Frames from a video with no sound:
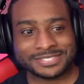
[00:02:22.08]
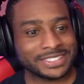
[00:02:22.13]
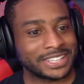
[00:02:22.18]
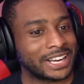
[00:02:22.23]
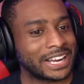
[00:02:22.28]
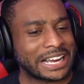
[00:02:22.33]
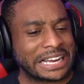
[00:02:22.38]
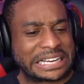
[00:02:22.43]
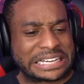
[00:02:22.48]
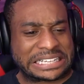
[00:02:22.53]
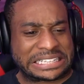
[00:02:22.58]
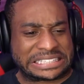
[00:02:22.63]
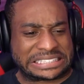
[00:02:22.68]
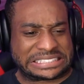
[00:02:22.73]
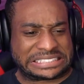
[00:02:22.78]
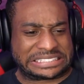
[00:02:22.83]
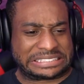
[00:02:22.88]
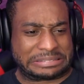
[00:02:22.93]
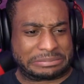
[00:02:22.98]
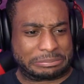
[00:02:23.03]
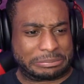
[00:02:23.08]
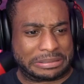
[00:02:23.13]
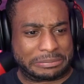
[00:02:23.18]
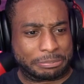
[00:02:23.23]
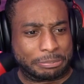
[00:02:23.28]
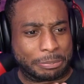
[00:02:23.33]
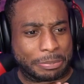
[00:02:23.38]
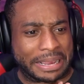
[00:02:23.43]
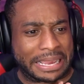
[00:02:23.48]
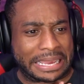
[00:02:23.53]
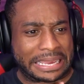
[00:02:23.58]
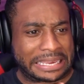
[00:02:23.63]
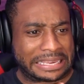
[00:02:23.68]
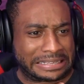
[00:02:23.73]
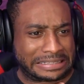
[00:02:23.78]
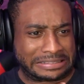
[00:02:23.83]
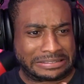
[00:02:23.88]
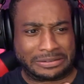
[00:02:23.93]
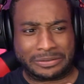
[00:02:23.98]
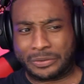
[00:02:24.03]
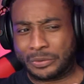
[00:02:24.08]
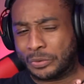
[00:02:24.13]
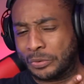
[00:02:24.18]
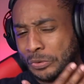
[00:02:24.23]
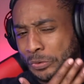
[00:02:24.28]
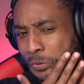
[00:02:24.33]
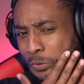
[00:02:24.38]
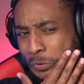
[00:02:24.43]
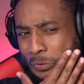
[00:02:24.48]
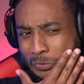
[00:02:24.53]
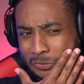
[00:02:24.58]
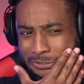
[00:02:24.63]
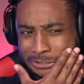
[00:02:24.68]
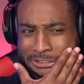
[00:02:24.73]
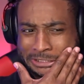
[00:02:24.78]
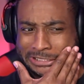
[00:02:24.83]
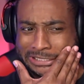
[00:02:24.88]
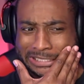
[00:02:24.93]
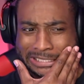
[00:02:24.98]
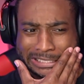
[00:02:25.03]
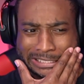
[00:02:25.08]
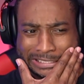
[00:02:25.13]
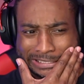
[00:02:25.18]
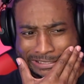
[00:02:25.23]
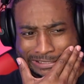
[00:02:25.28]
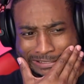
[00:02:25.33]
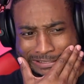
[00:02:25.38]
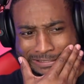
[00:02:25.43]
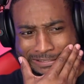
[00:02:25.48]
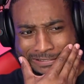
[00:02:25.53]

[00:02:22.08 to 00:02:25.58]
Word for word: Ah, my back! Ooh, the cheek!